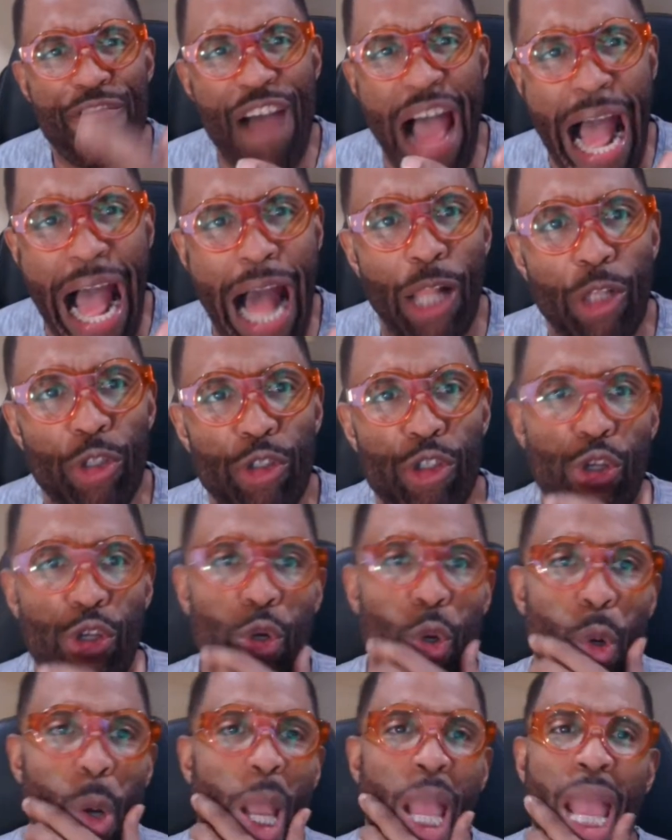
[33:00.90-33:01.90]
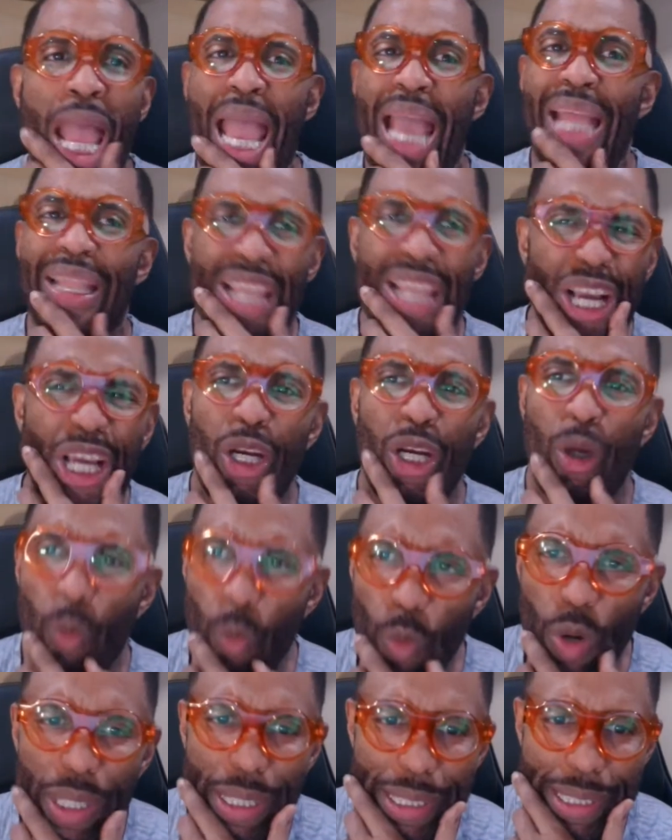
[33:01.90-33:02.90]
value and they're going to
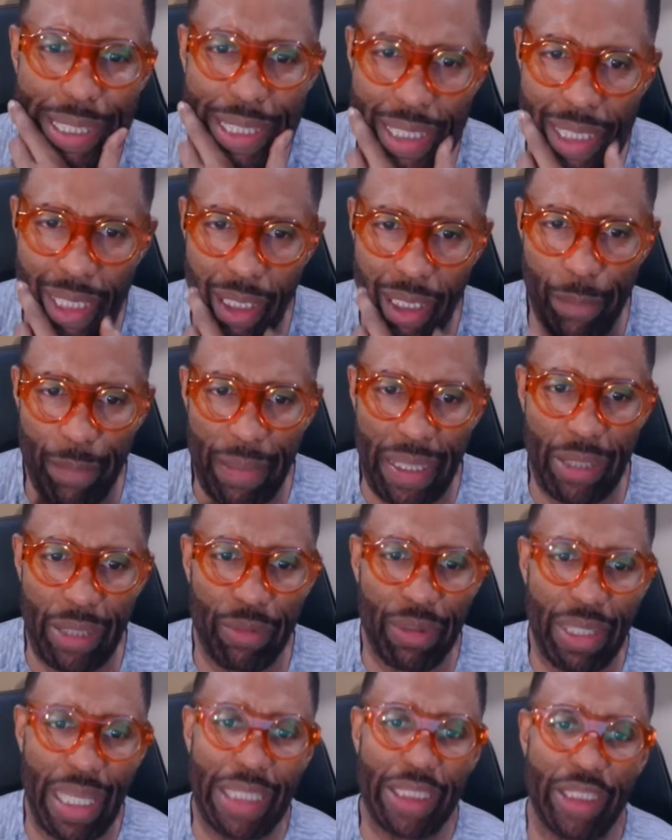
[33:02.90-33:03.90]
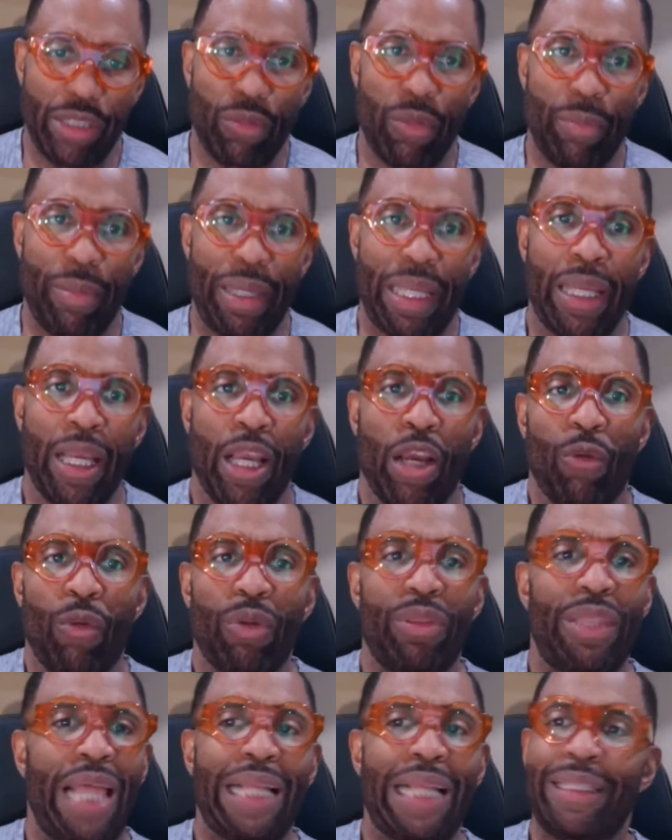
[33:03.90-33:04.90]
want to get in a committed relationship with me.
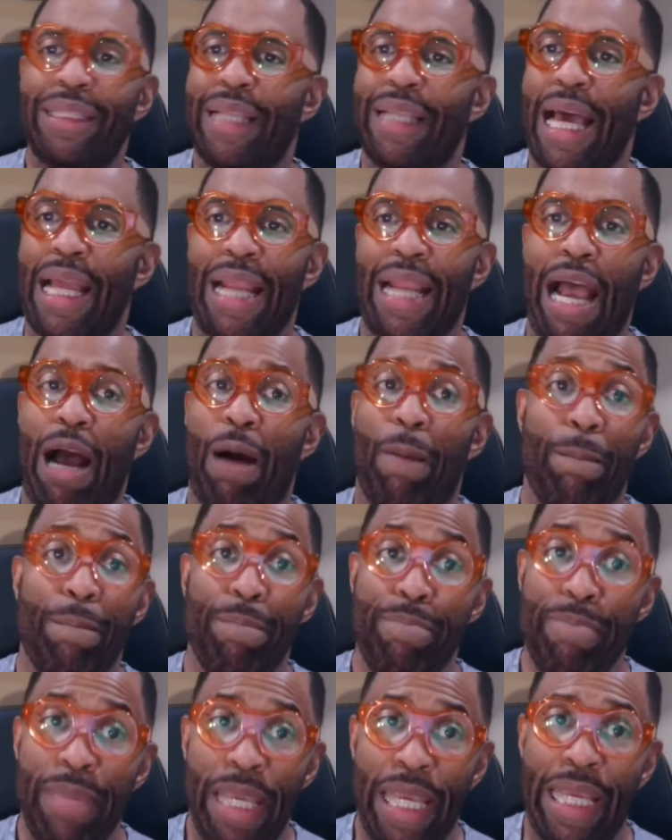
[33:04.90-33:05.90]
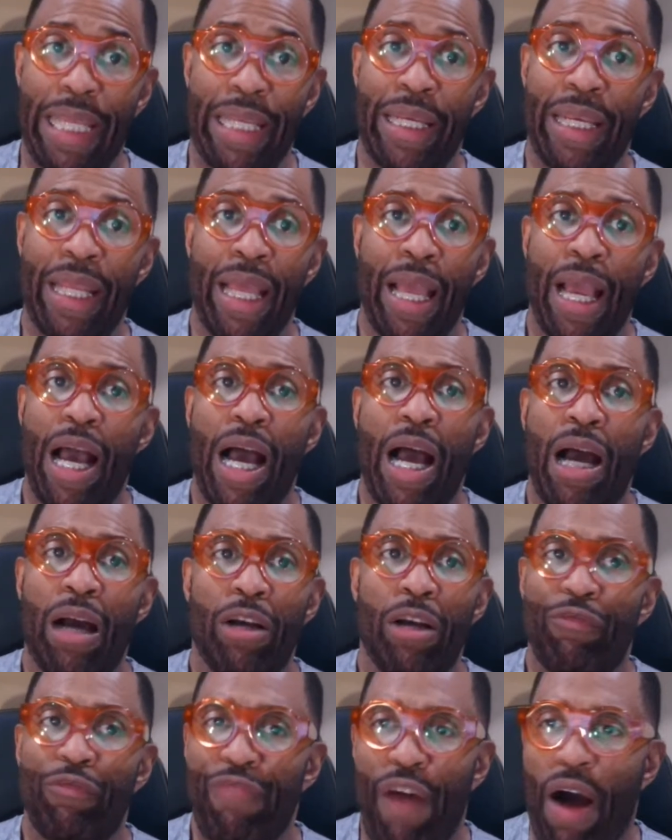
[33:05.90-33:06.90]
Well, that's not how men
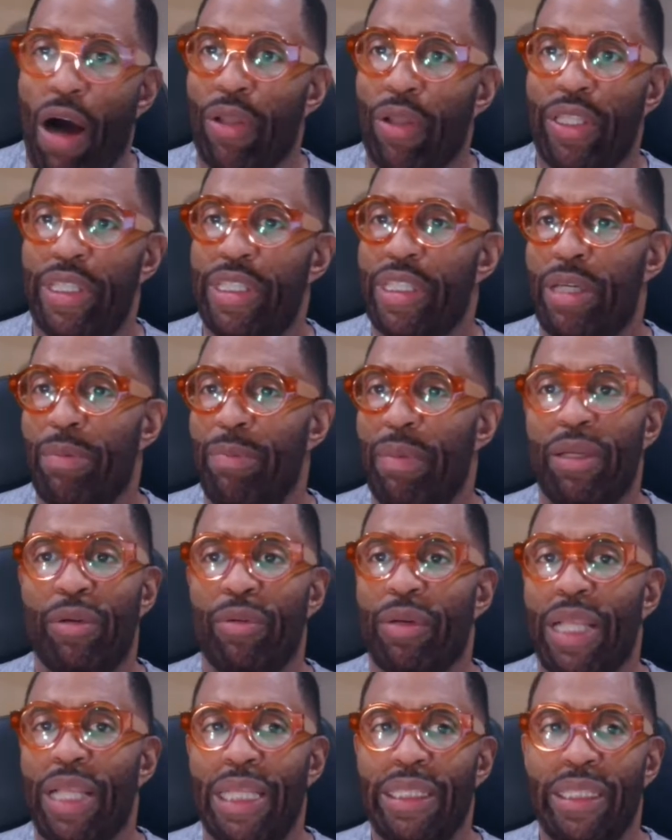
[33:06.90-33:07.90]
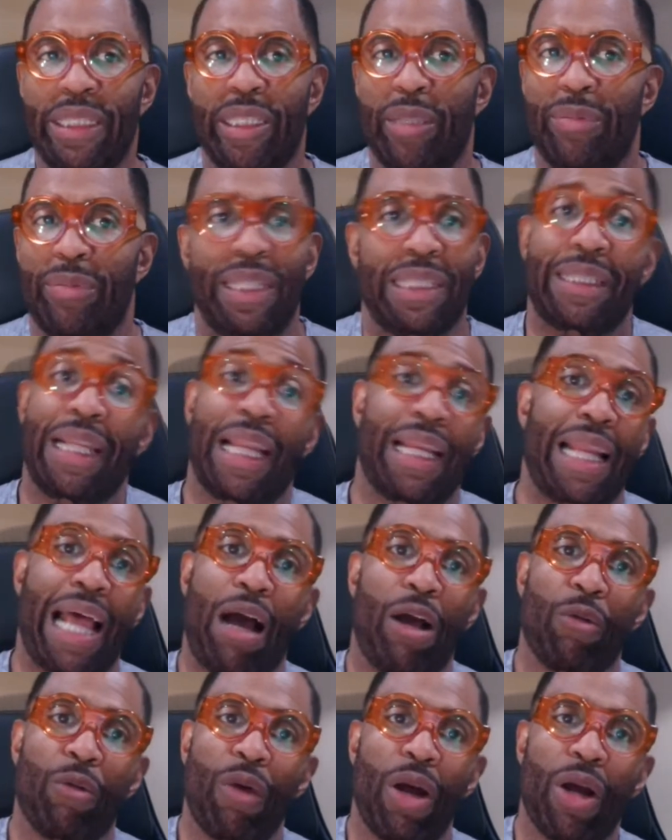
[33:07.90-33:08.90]
fall into committed relationship. That's not
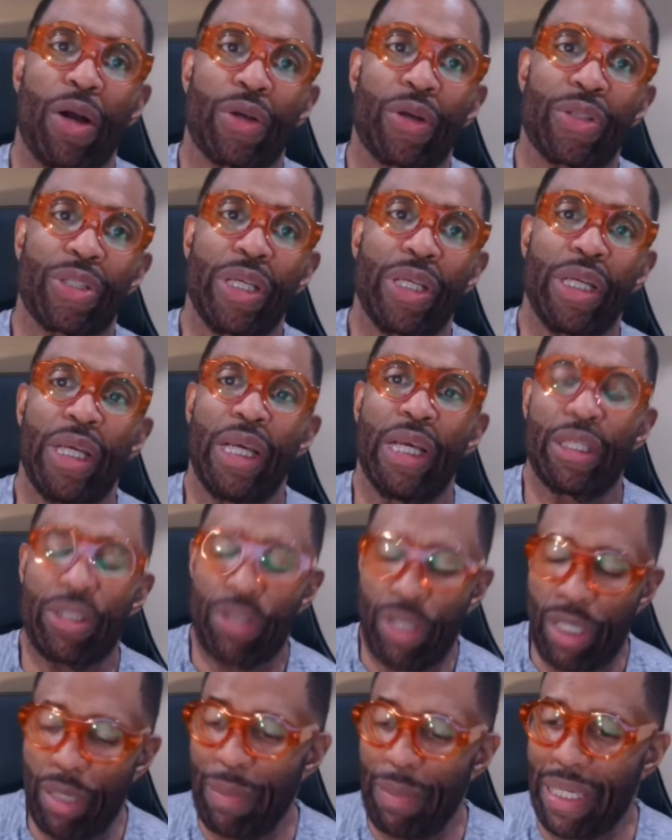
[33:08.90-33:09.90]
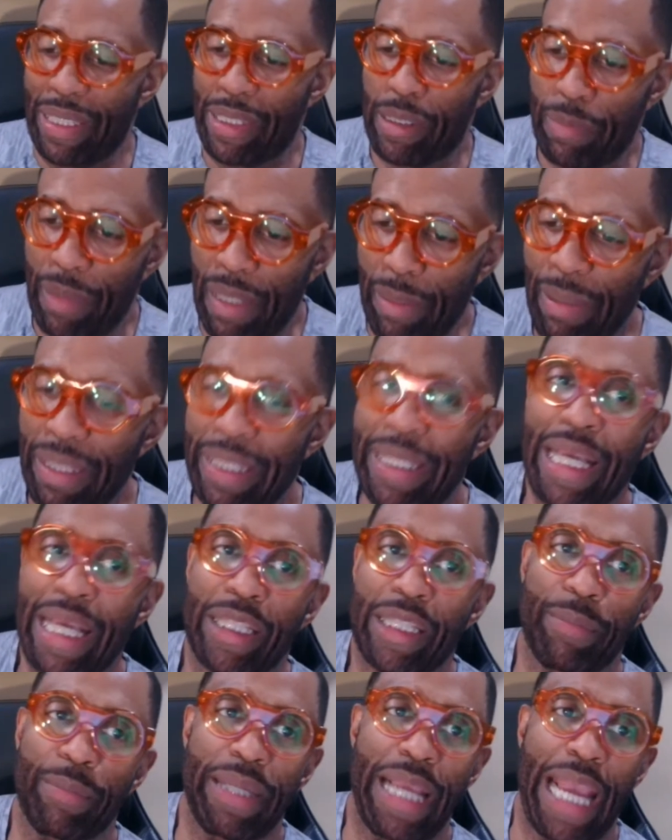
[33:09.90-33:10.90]
how it works. So let me explain, let me kick
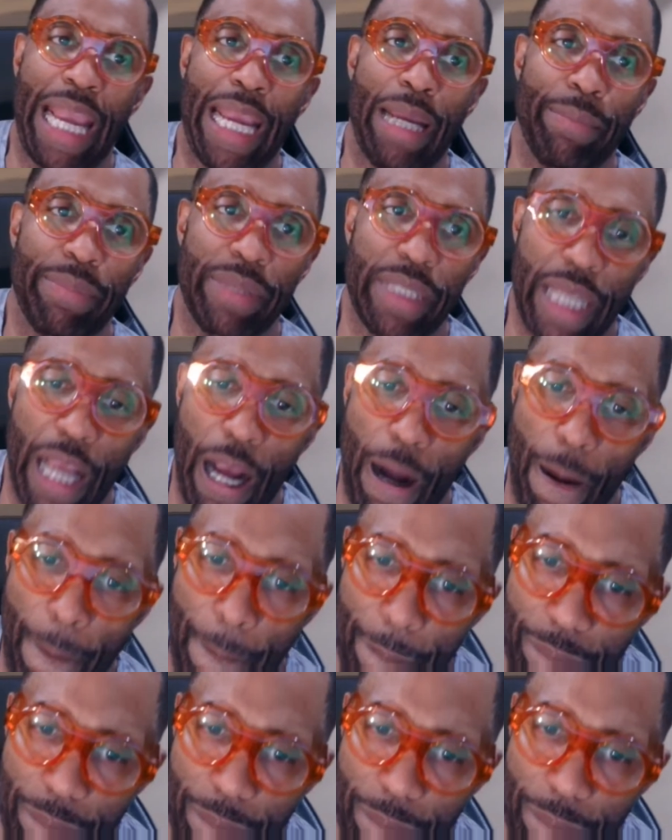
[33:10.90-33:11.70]
some game to y'all